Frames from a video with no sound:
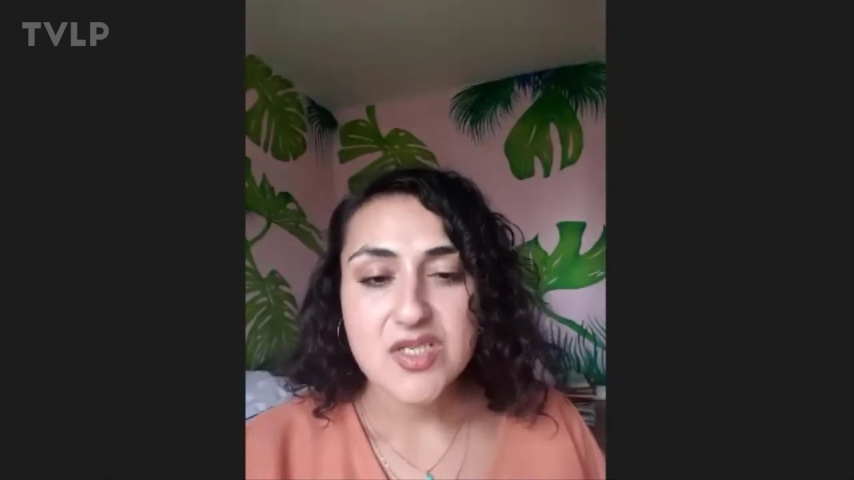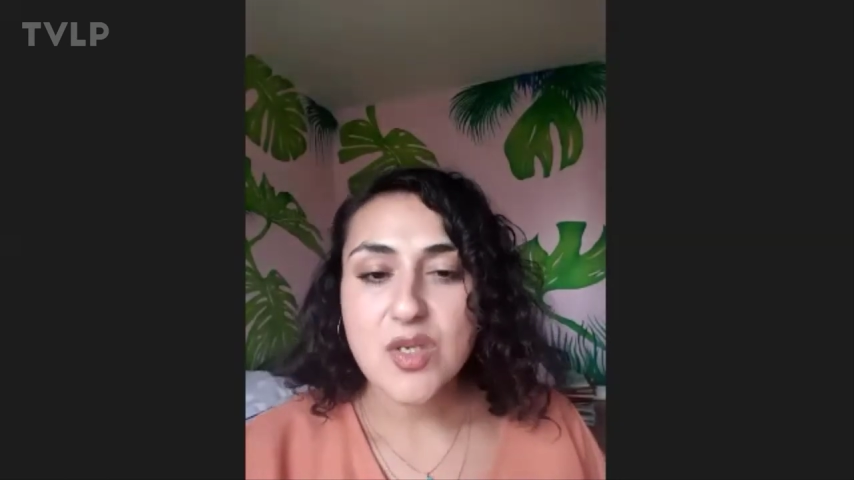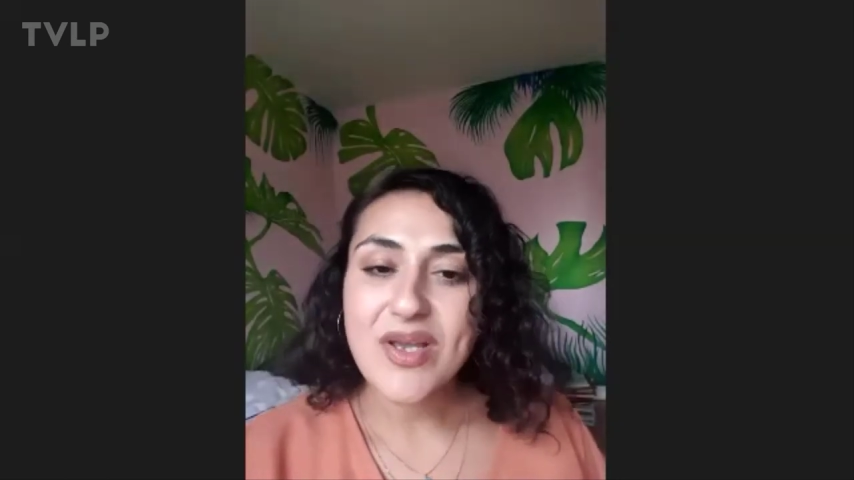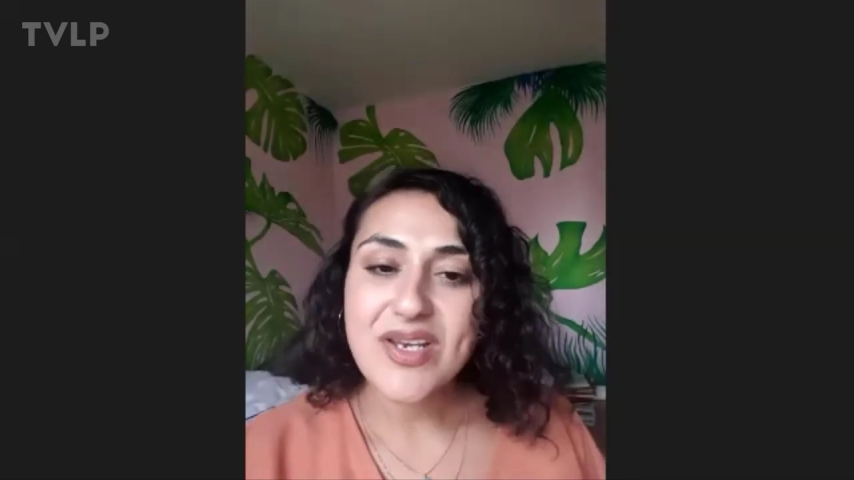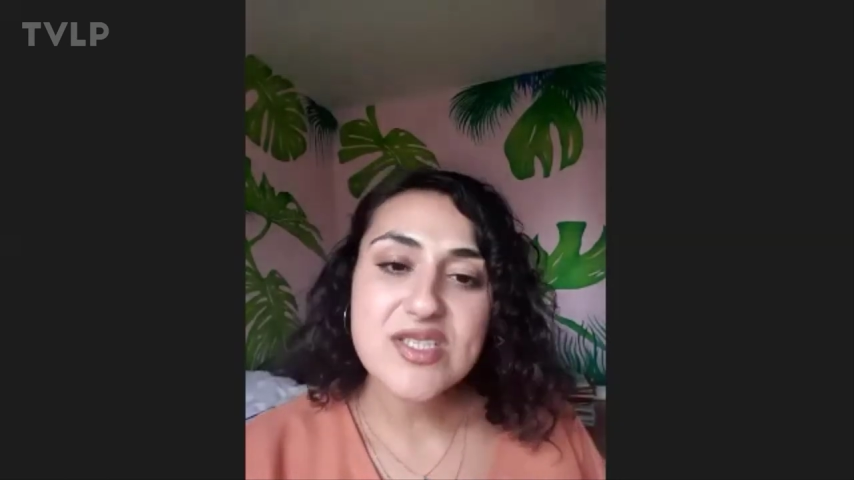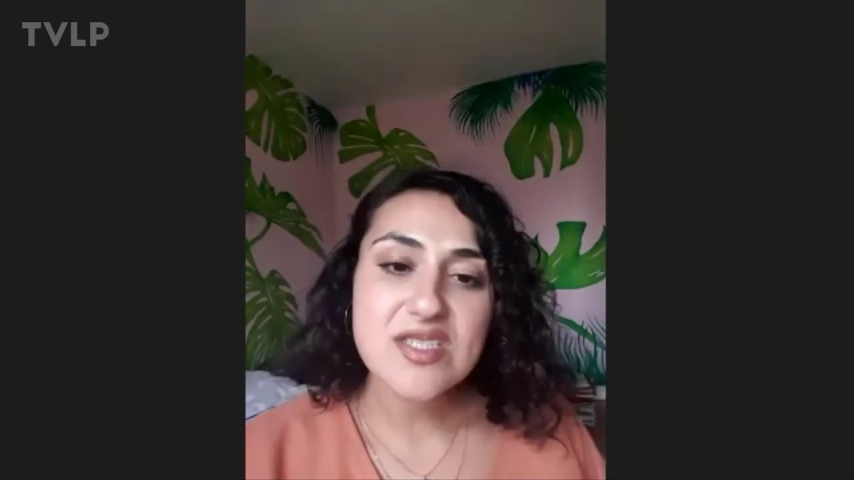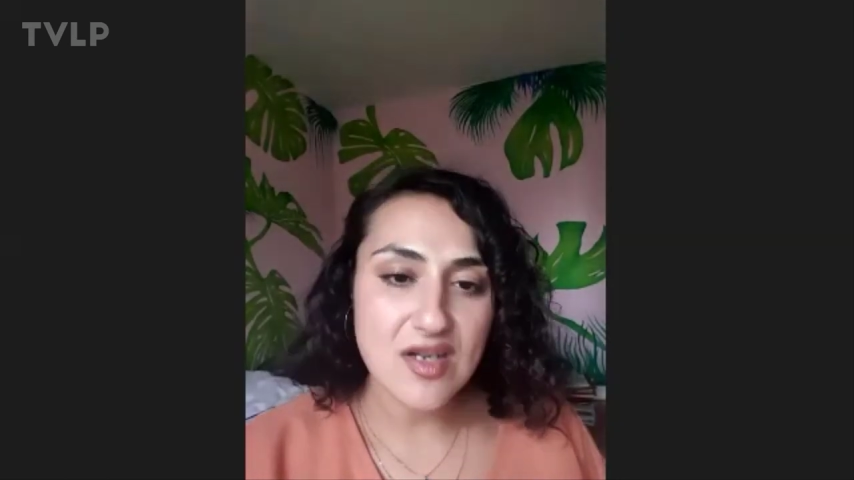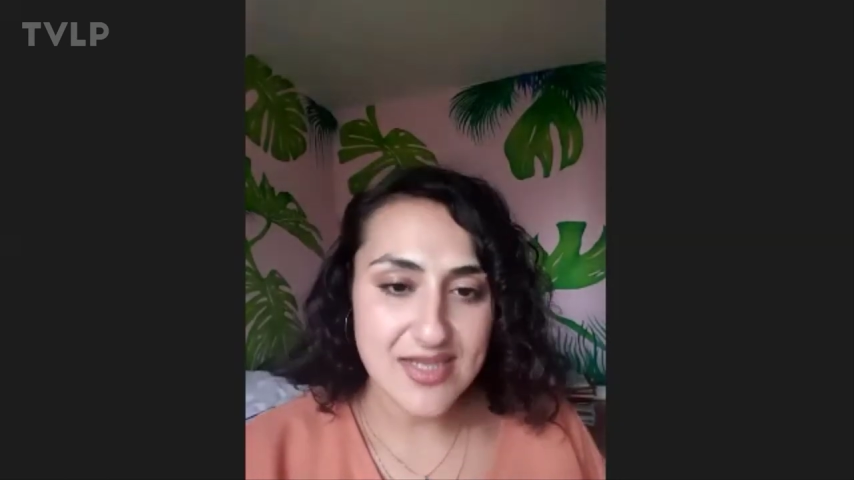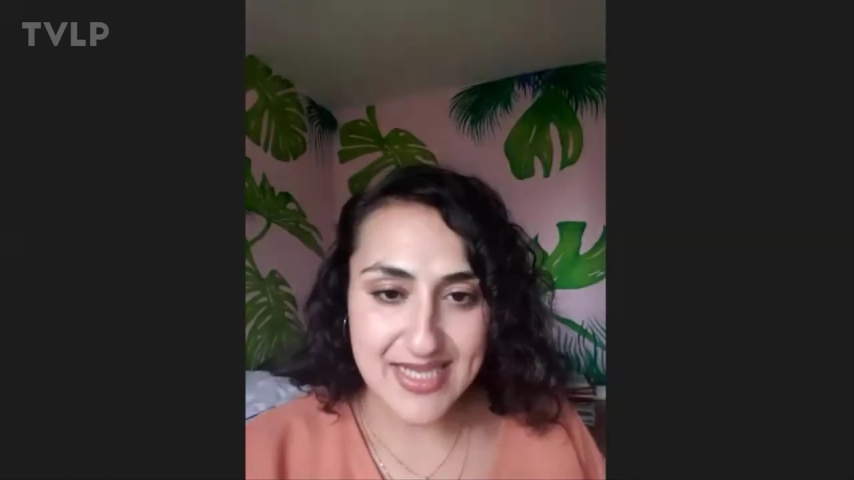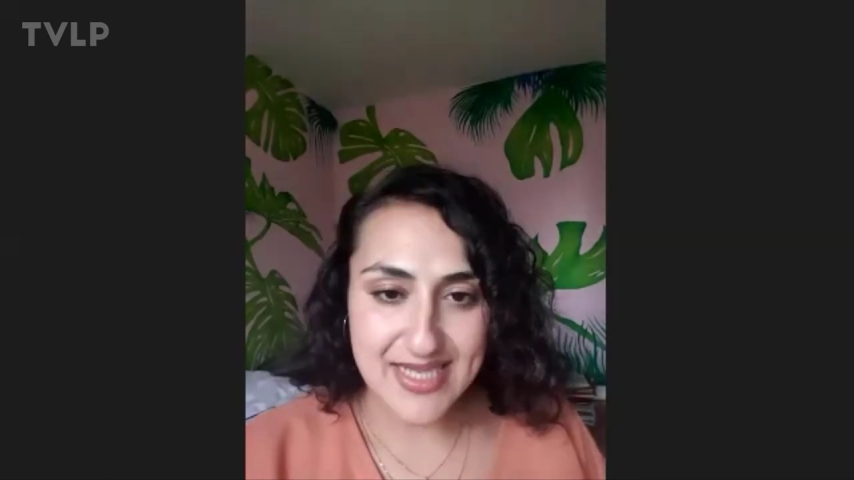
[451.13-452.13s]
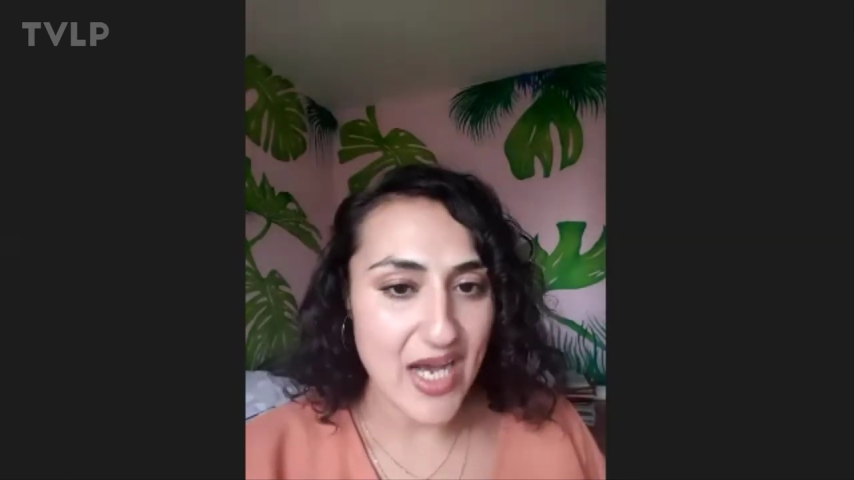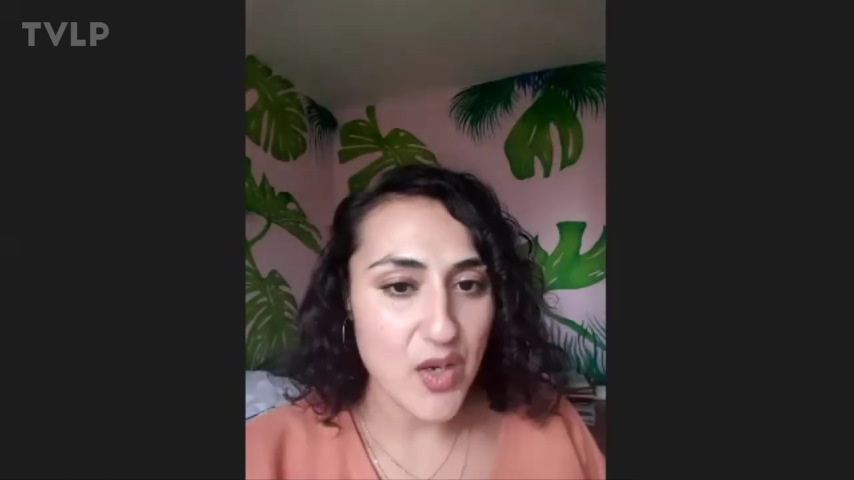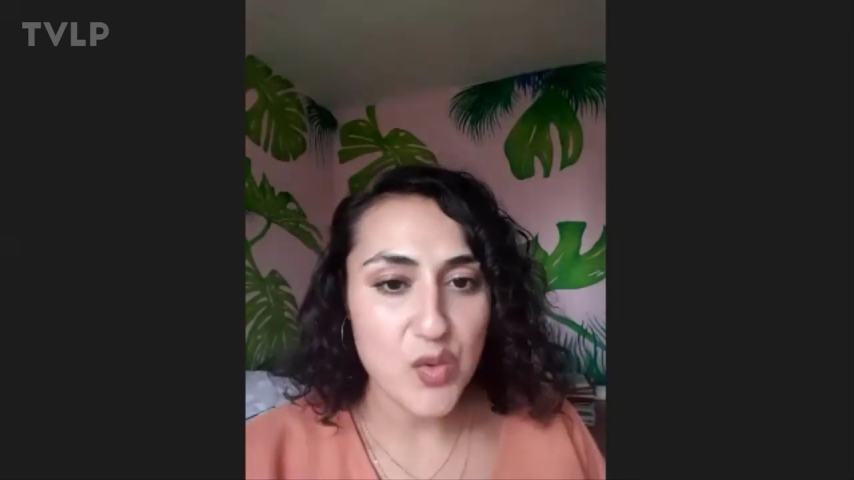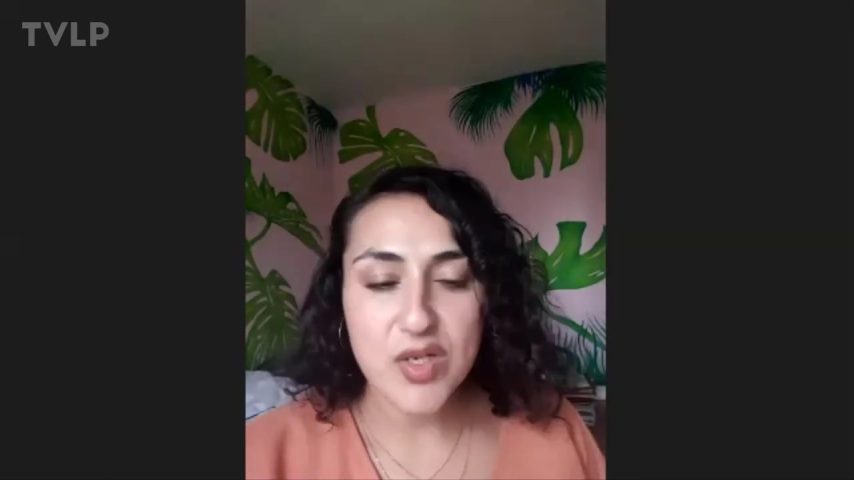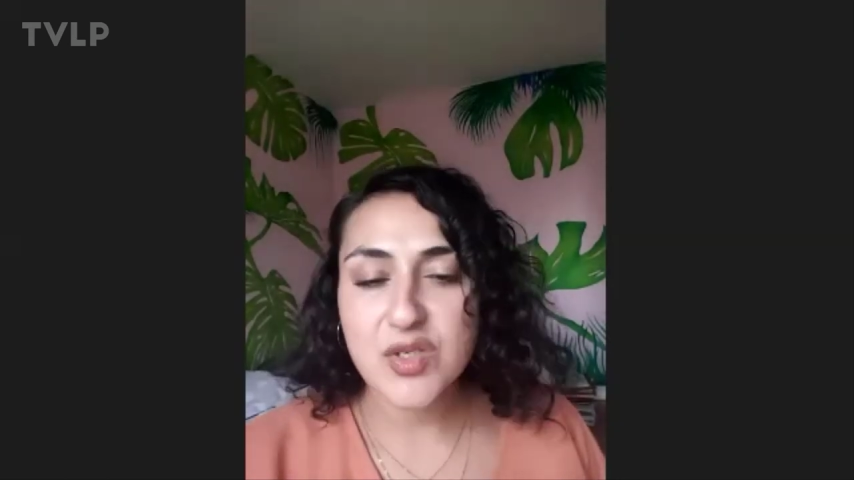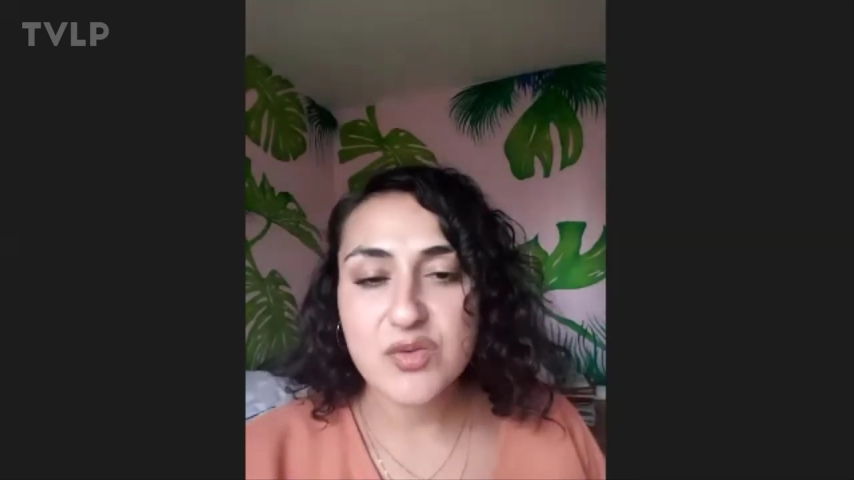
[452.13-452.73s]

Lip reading: So when you're starting out,